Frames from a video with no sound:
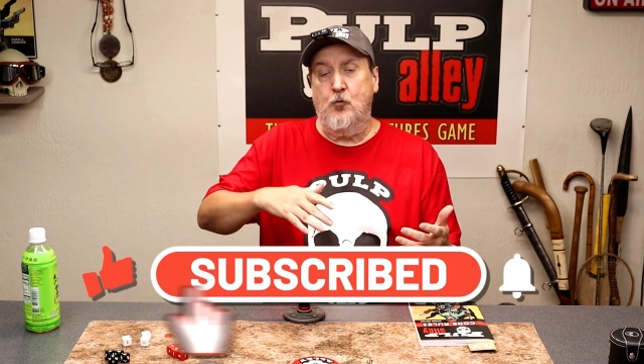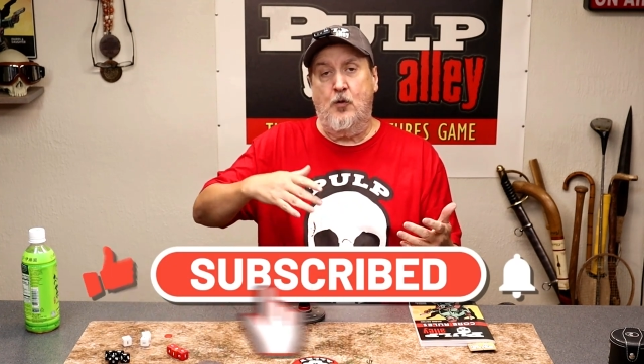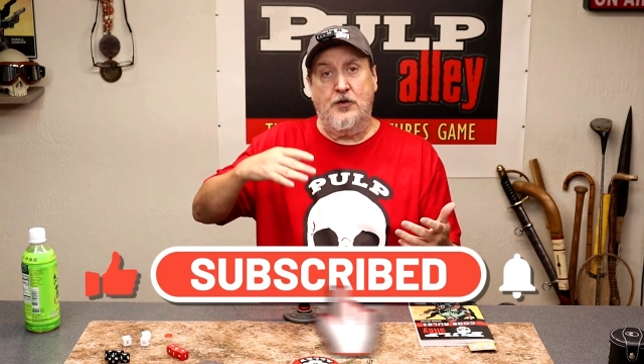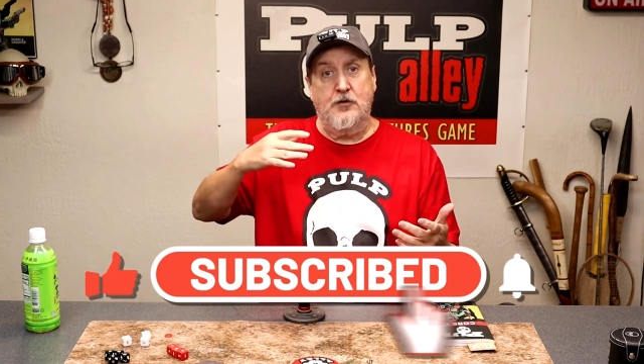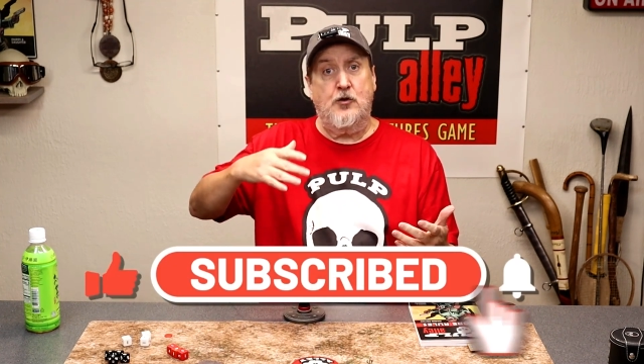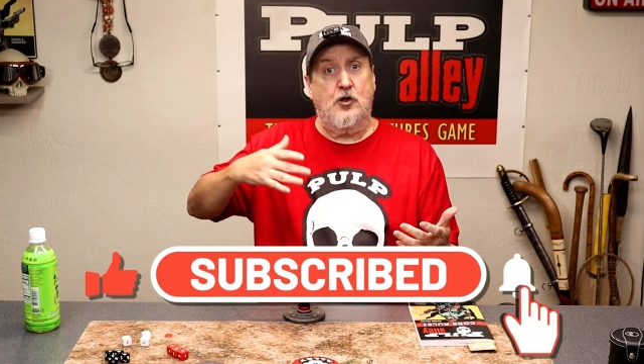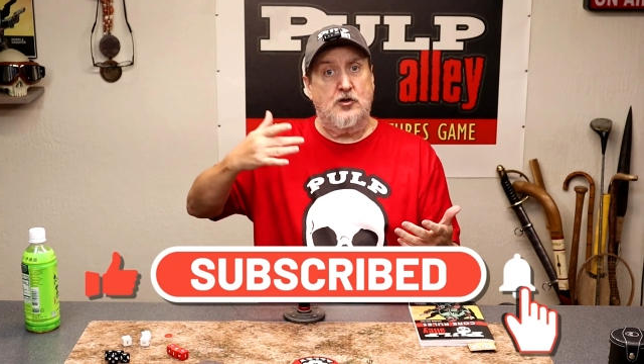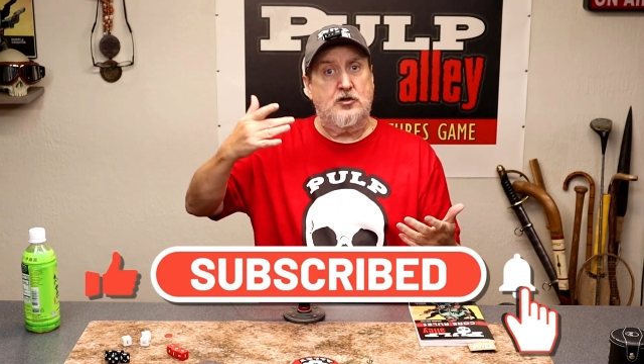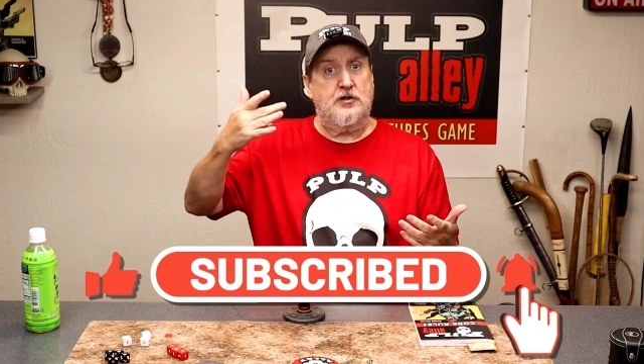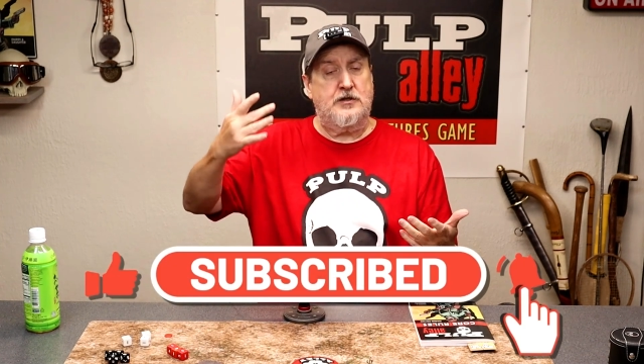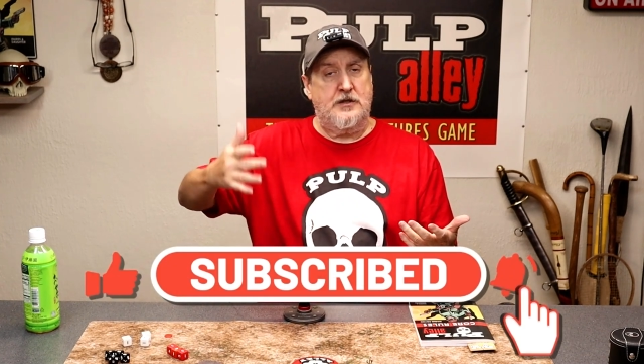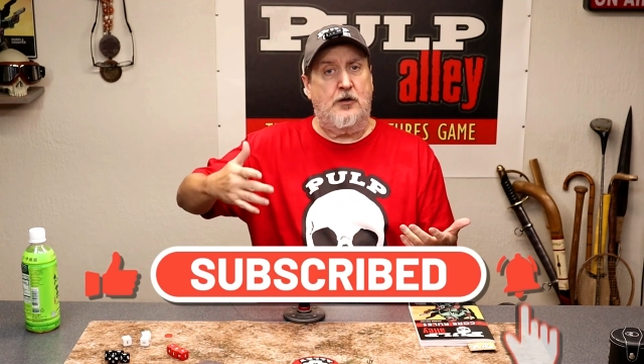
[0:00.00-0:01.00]
well, you could
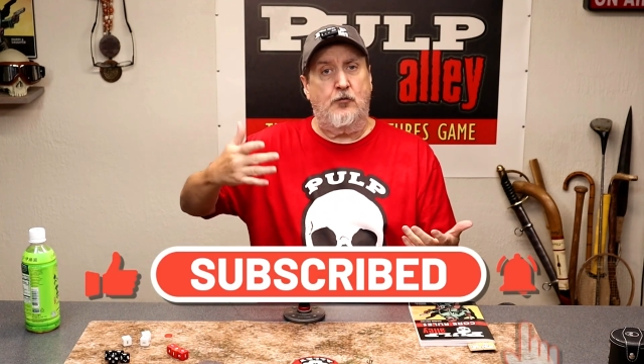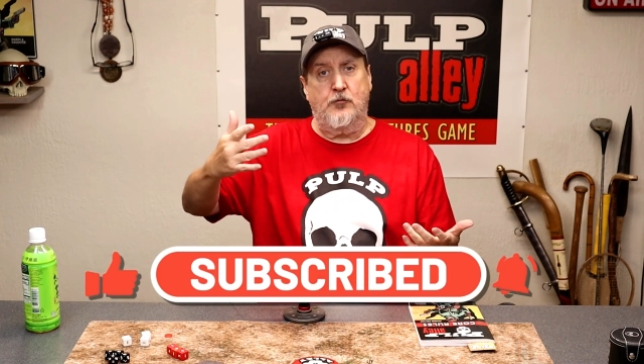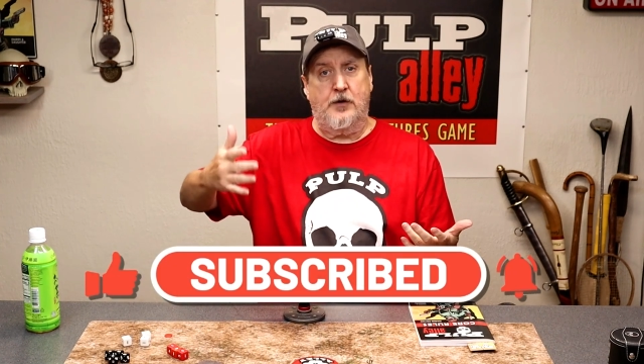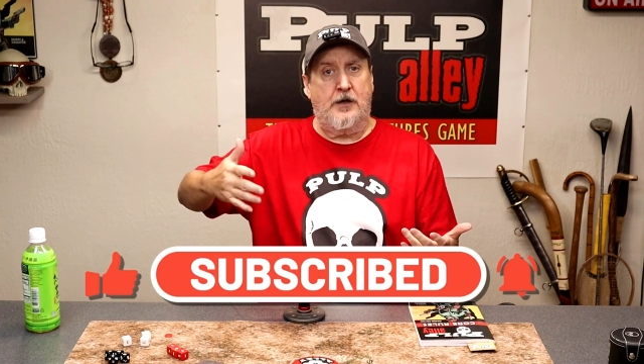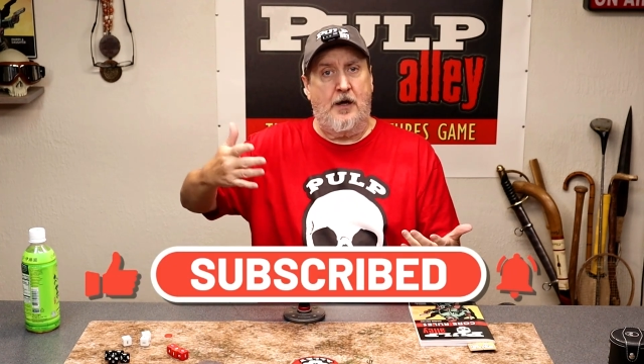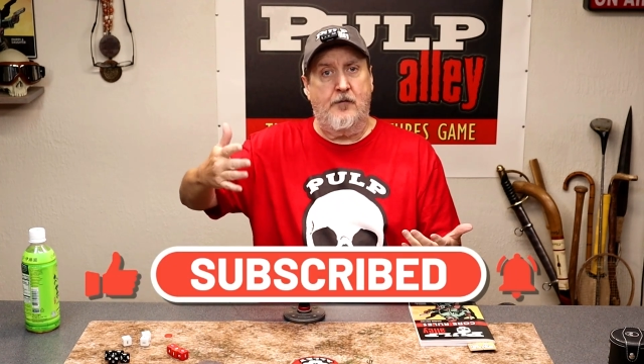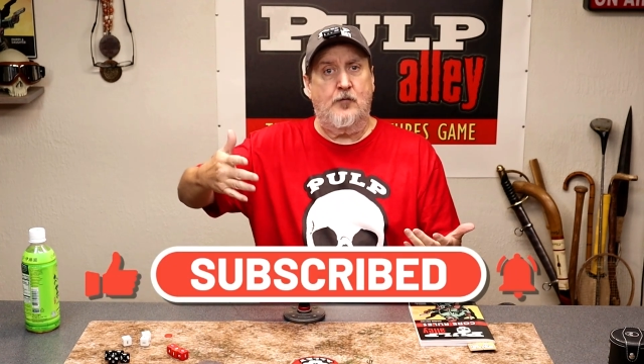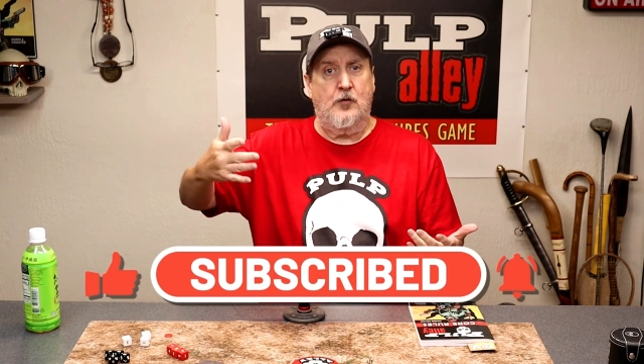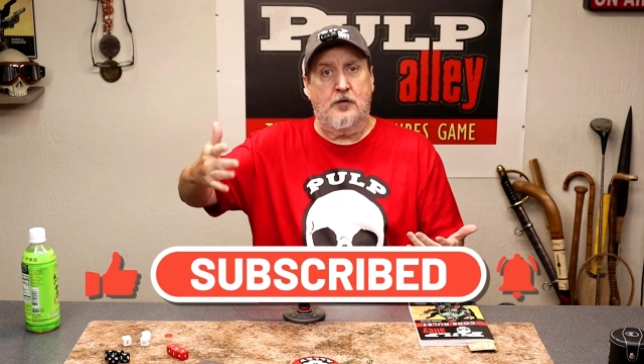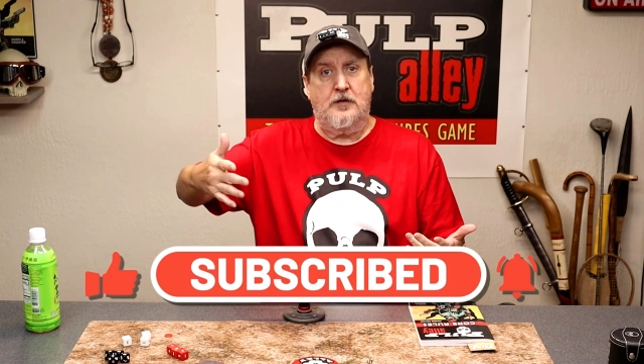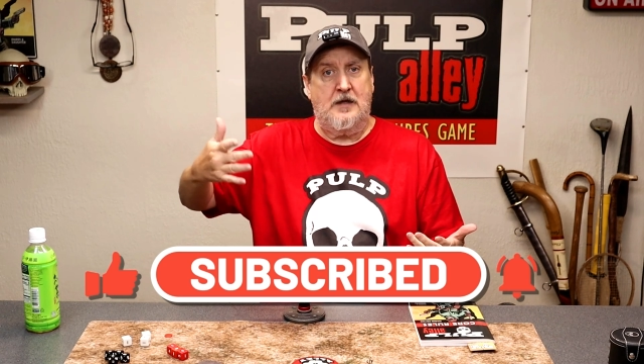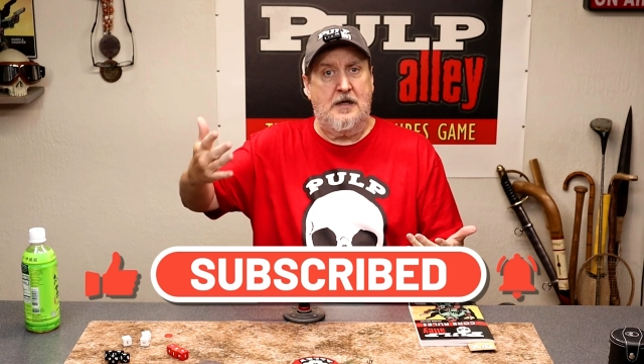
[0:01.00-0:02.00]
still recover
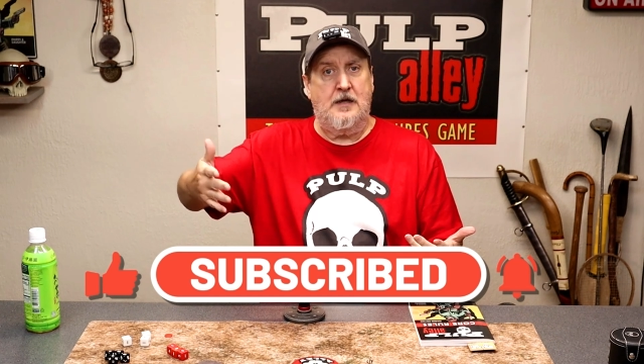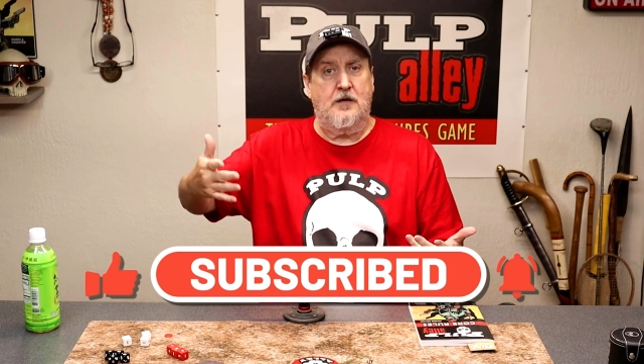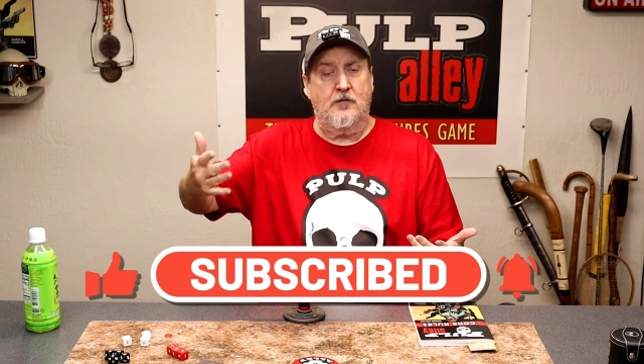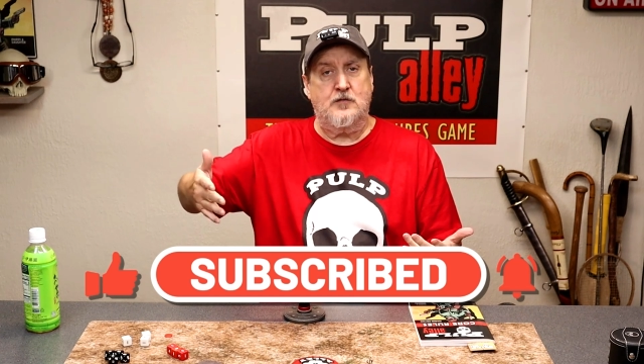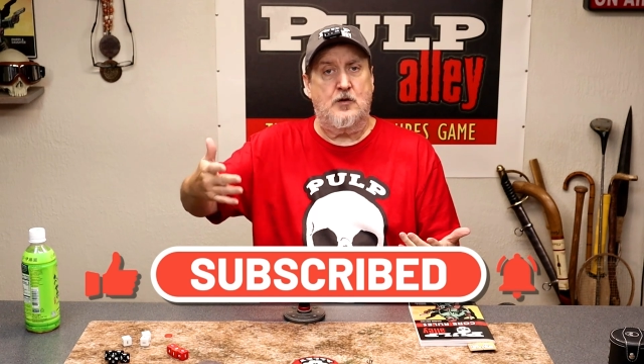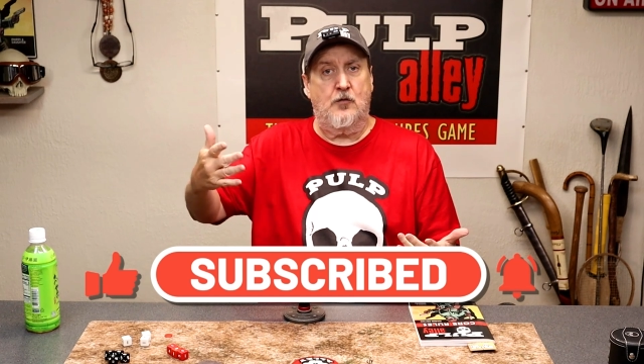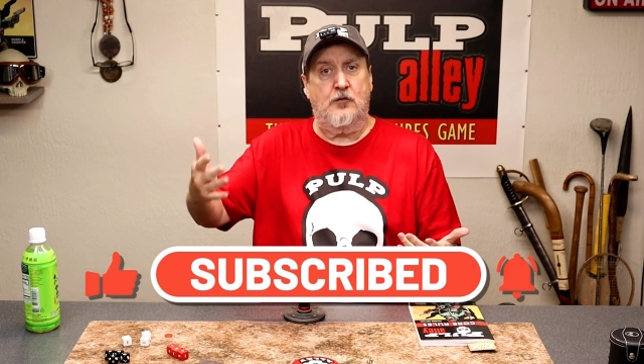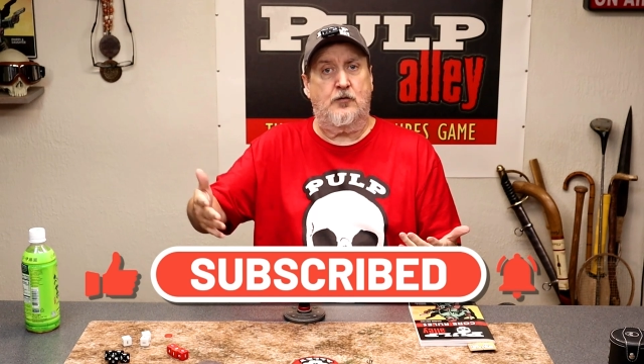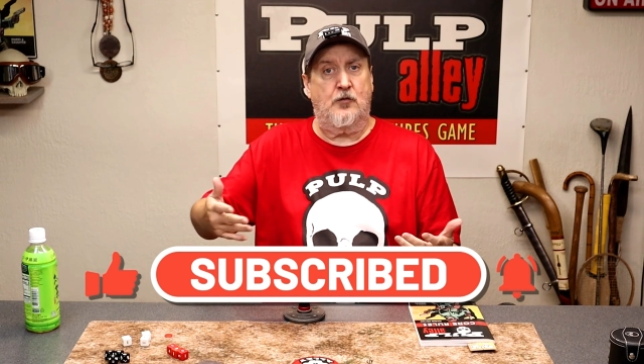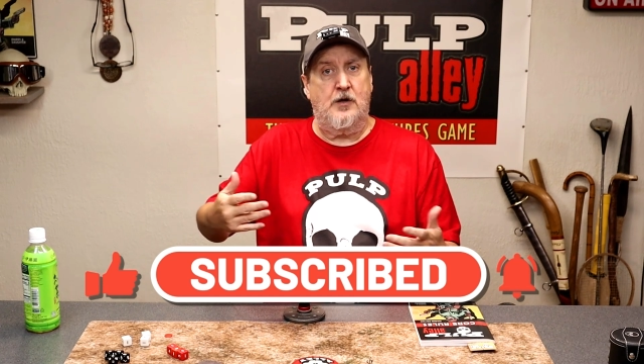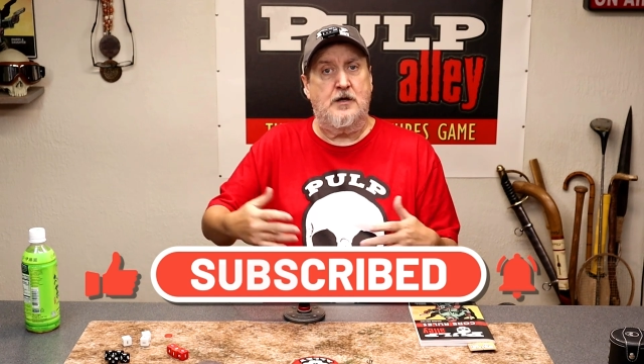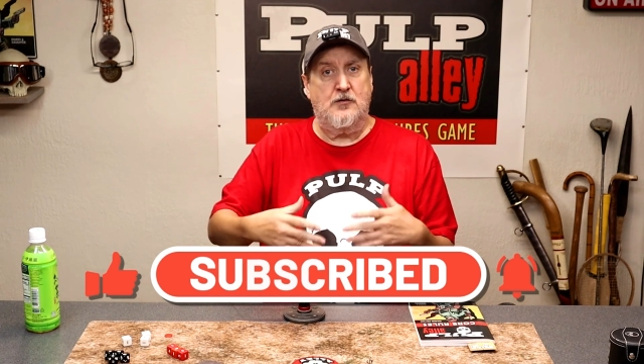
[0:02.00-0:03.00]
at the end of turn three.